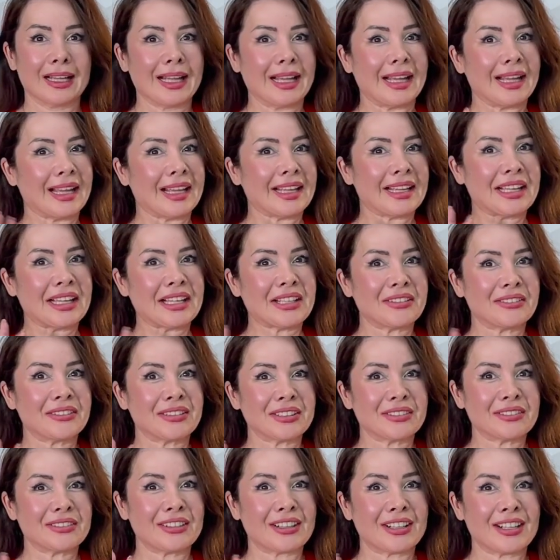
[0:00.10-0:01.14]
Hey
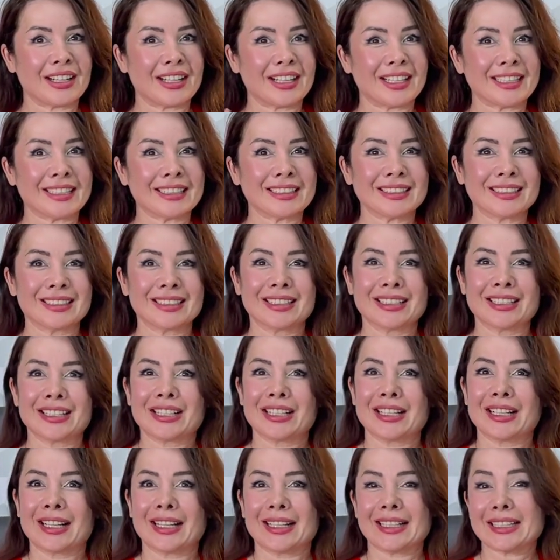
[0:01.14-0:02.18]
everyone,
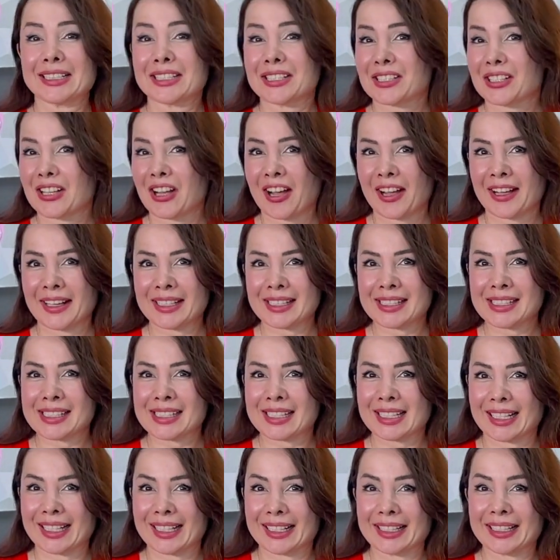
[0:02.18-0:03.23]
it's
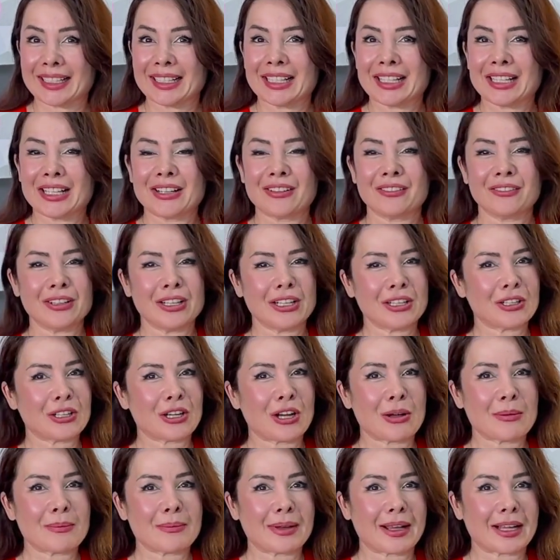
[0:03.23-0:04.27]
Aysen.
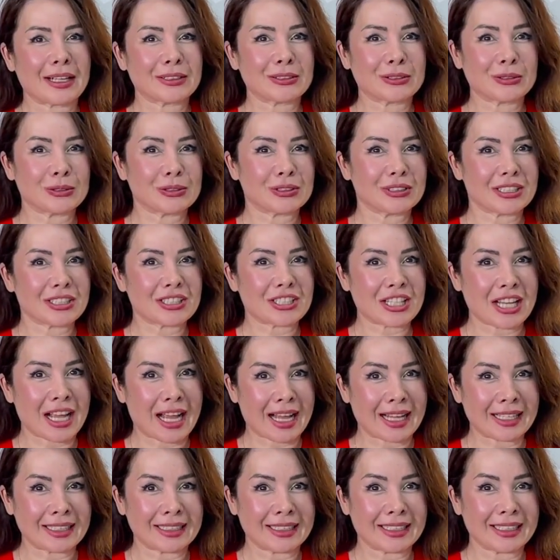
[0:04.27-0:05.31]
Welcome back to the
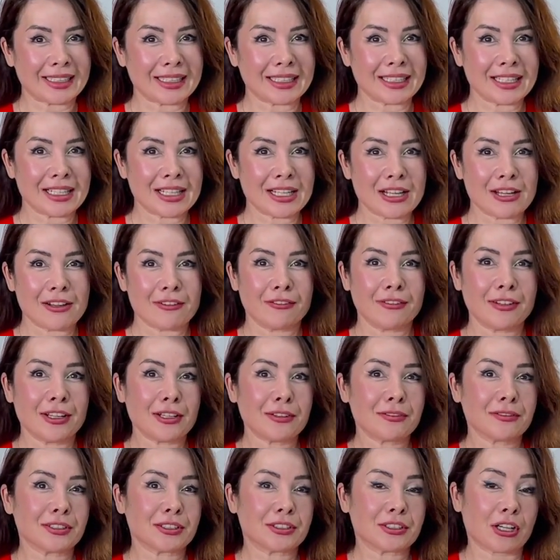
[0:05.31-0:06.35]
channel
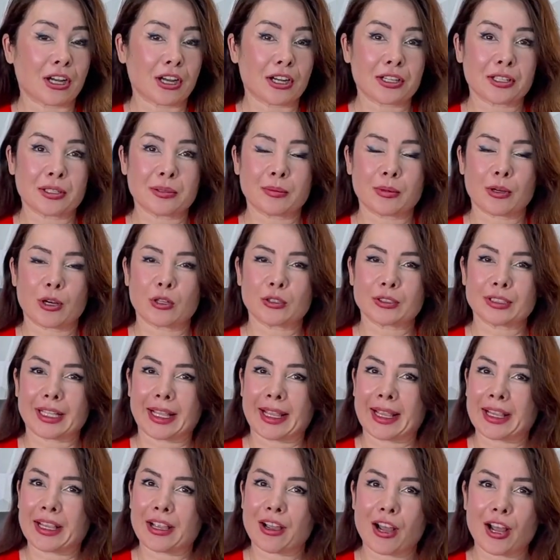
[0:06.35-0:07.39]
where we talk about
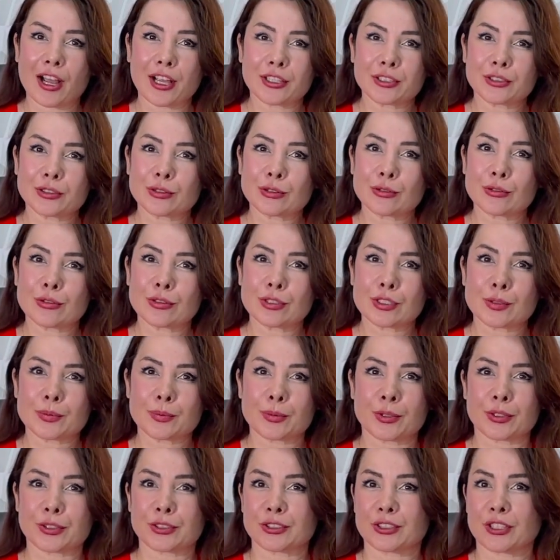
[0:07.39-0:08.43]
AI tools,
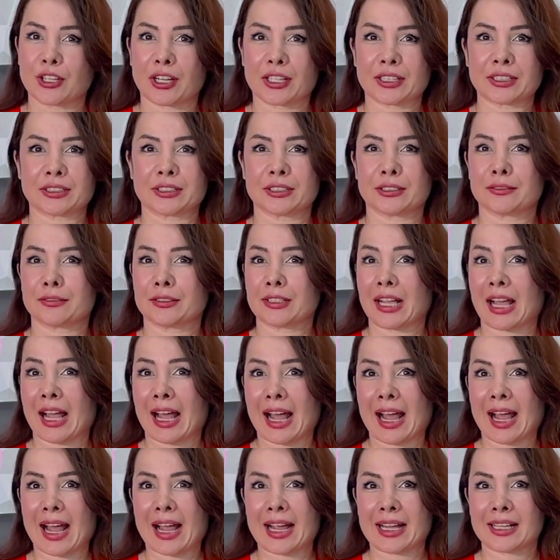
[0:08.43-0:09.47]
productivity
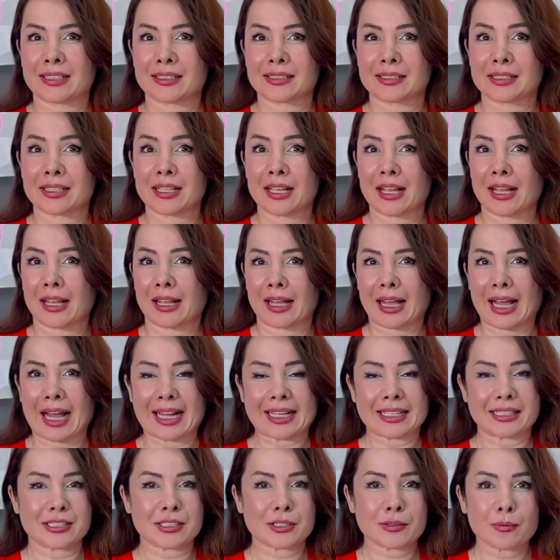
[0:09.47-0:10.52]
hacks,
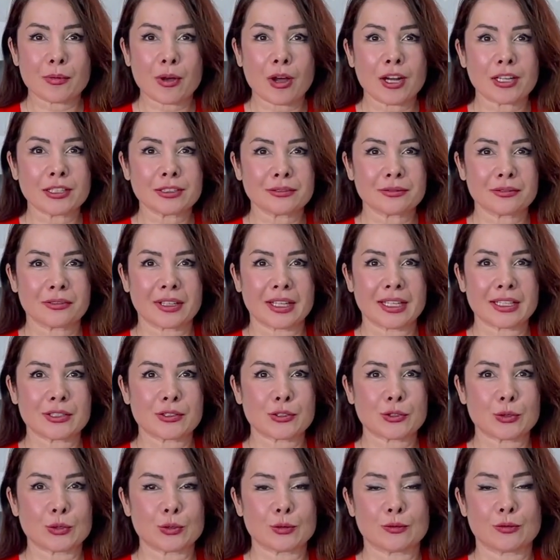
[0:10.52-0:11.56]
and smart
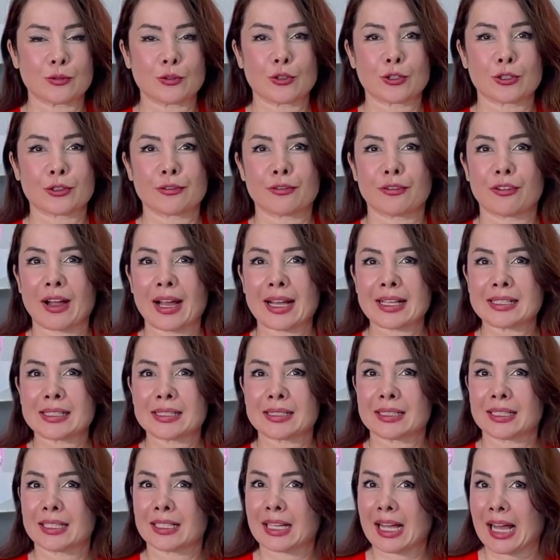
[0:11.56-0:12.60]
ways to work
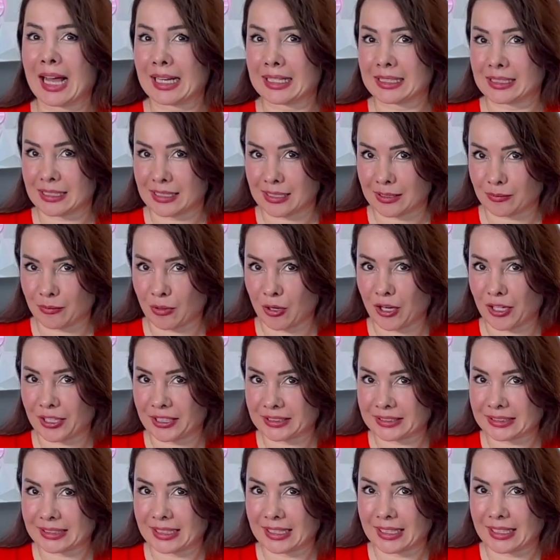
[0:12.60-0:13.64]
faster and
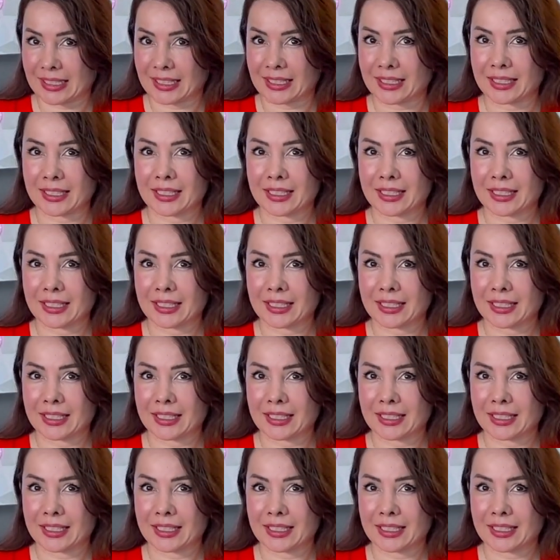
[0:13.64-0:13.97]
smarter.